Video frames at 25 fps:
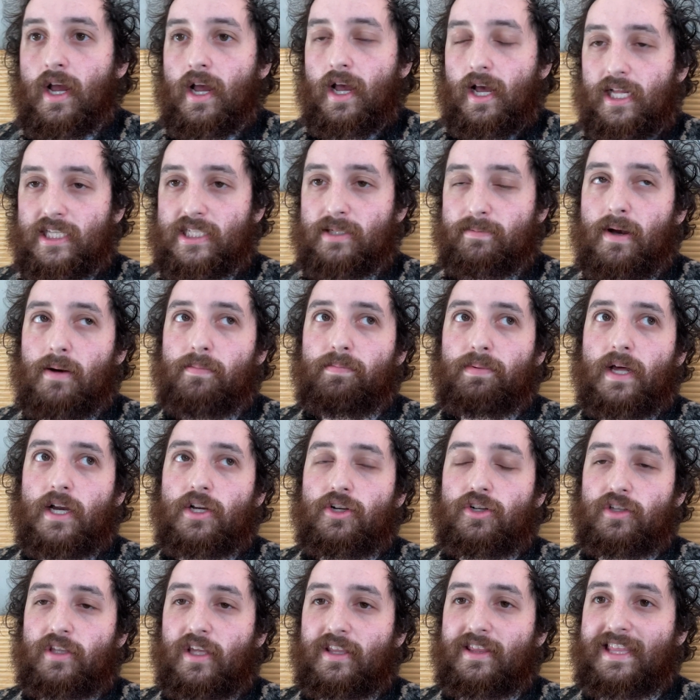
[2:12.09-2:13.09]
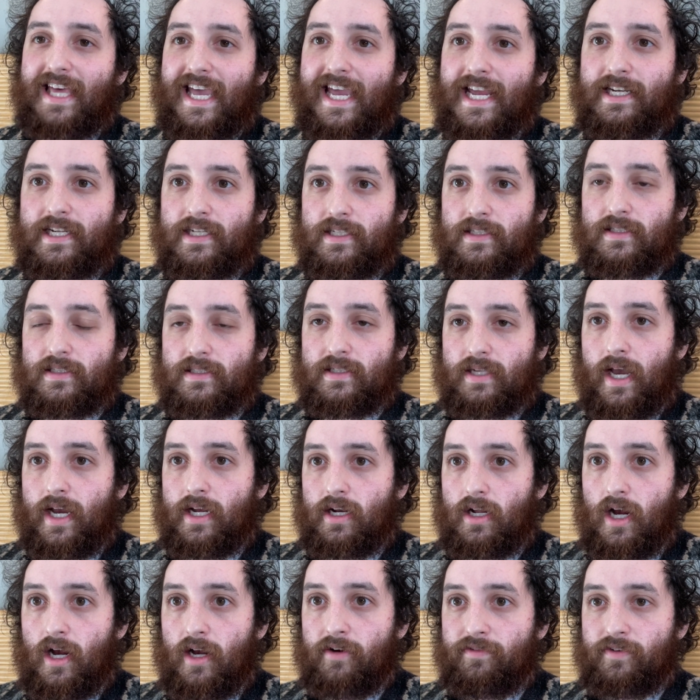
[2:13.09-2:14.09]
It's about pleasure that they didn't sign
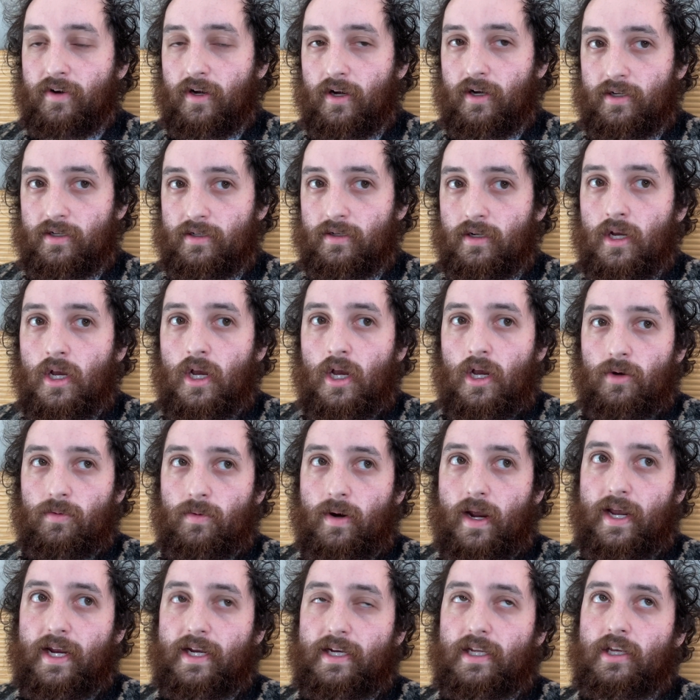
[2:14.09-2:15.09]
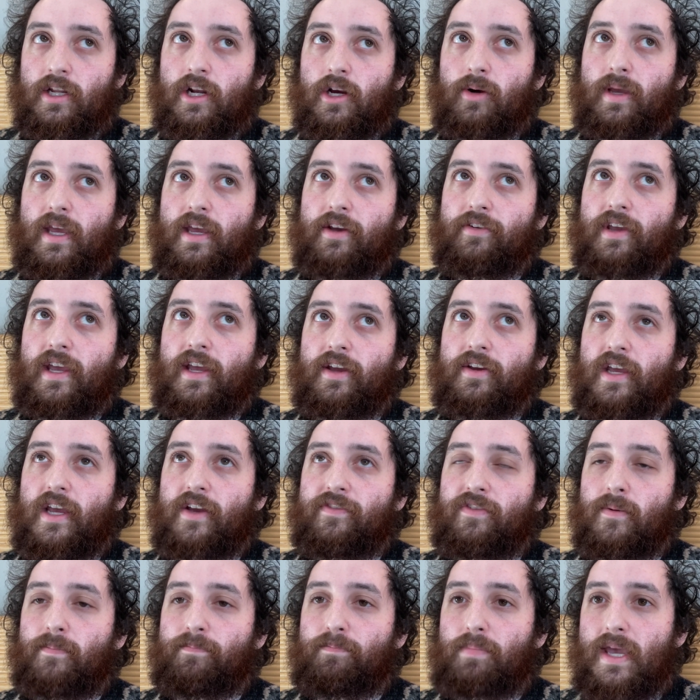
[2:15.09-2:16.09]
off on, right? You know, if if
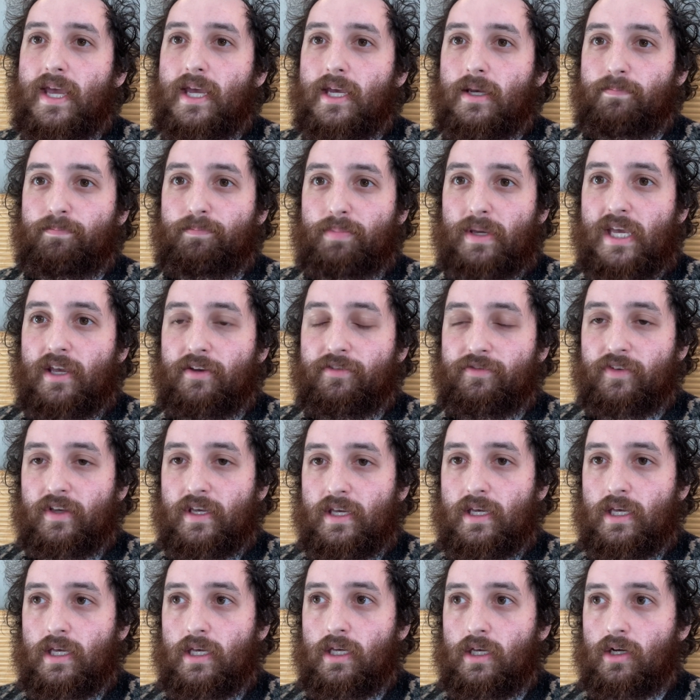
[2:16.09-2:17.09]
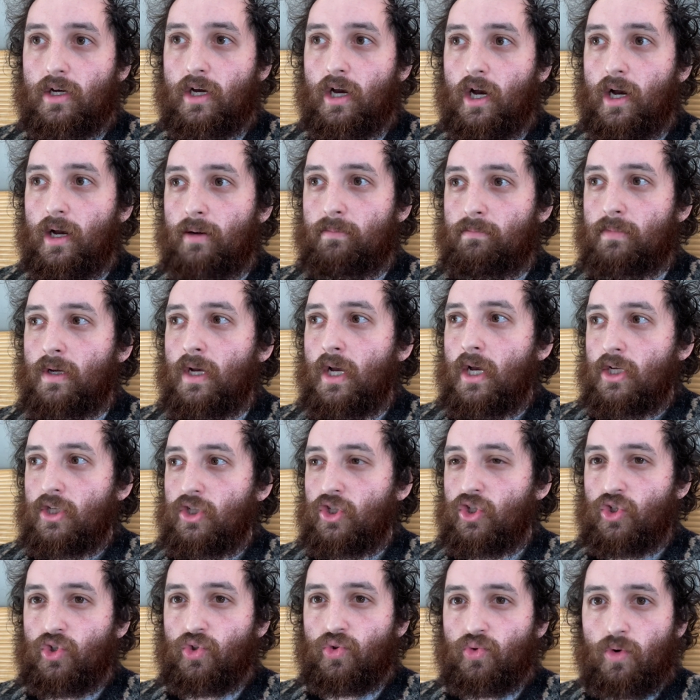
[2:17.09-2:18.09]
a big beefy um,
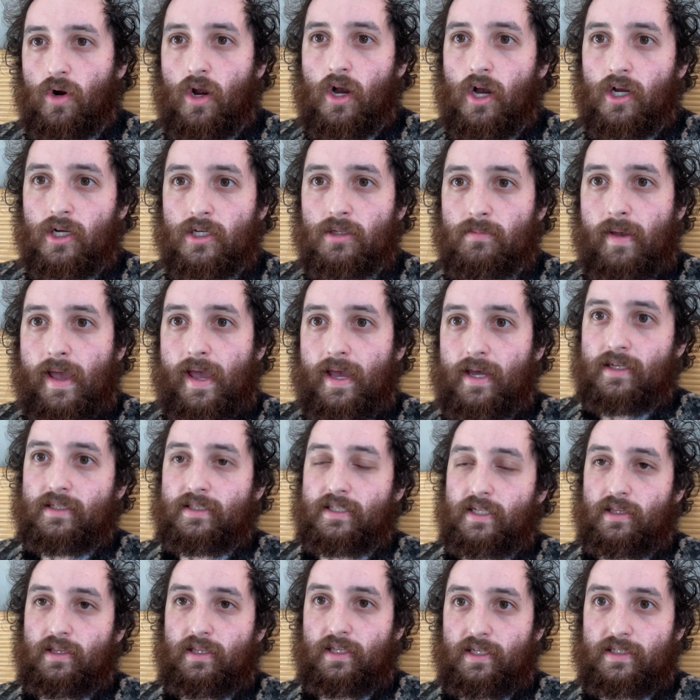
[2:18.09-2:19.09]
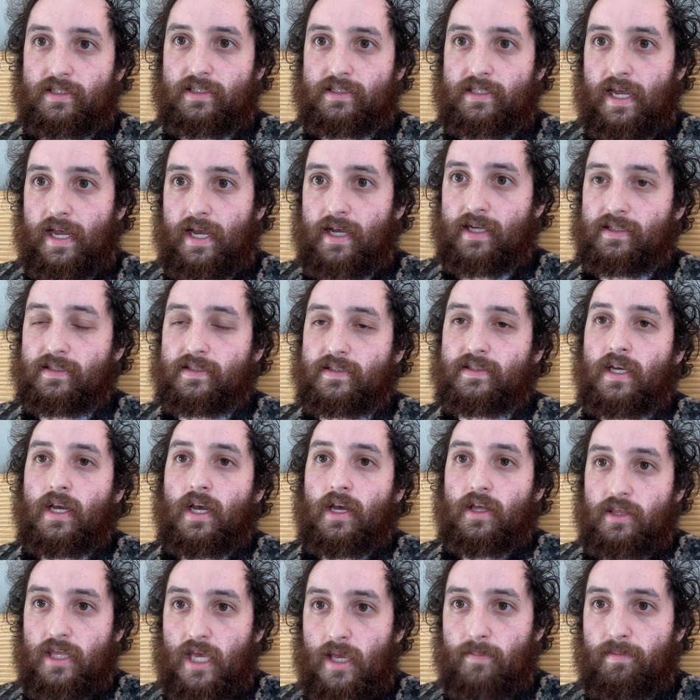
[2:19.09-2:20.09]
strong man did this dance,
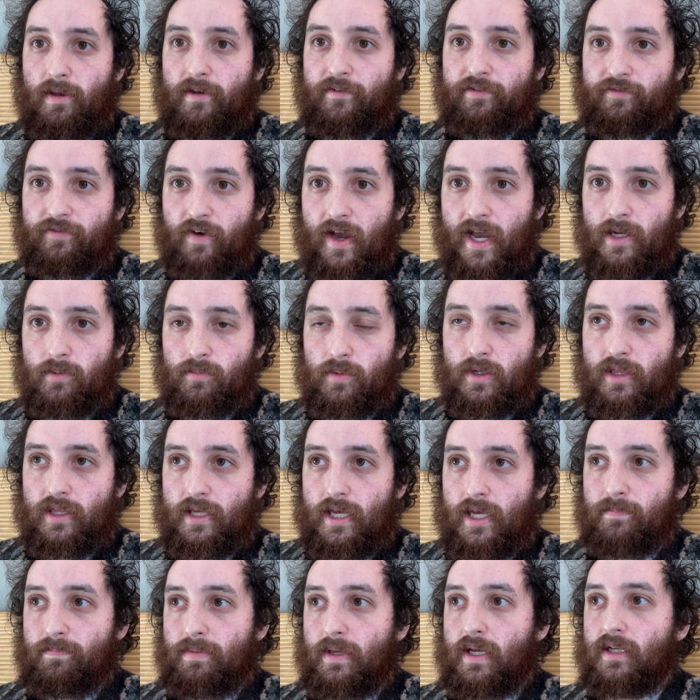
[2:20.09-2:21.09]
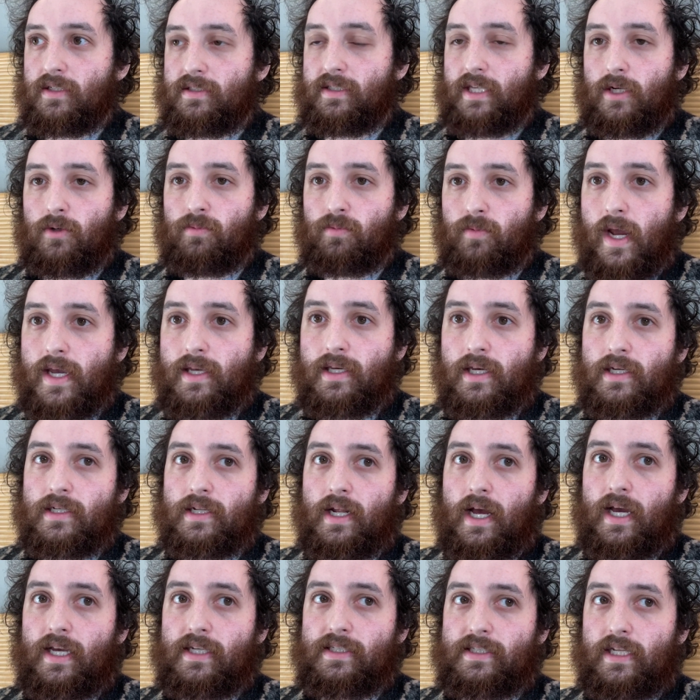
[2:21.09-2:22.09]
they'd be fine with it because they'd
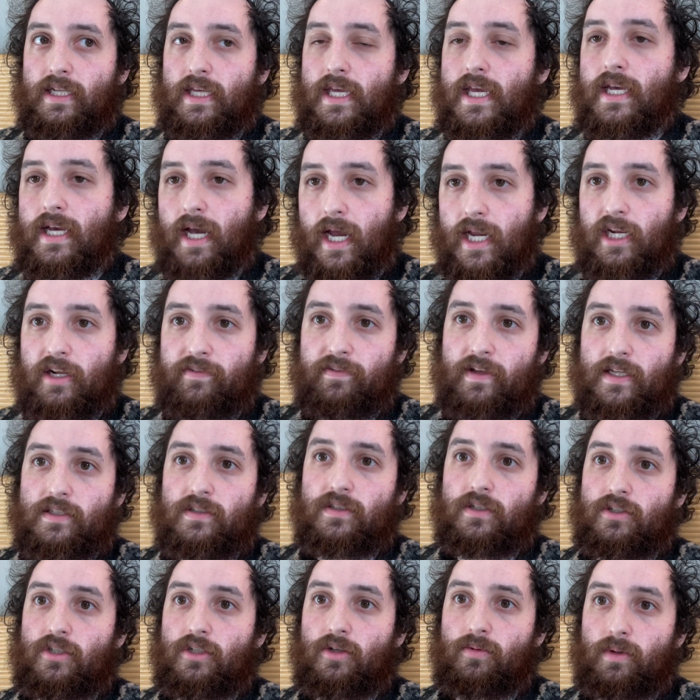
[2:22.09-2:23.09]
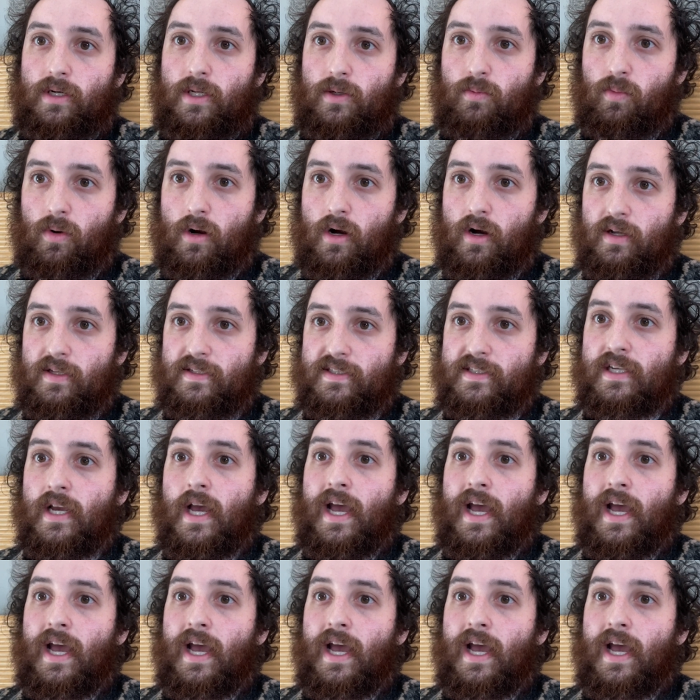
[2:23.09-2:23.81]
recognize that he kind of gets to do what he wants.